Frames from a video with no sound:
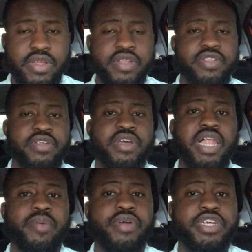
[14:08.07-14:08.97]
It's a
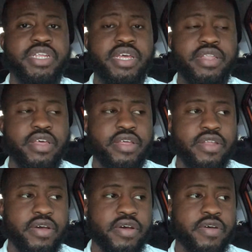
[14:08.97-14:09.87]
collaboration they did.
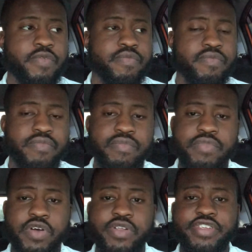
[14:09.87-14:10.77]

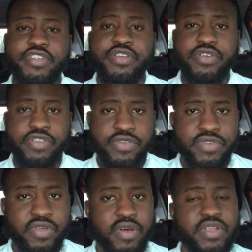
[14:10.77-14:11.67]
Go listen to those two
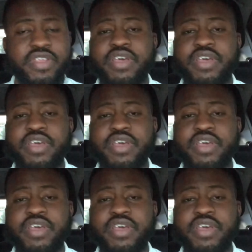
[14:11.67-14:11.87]
songs.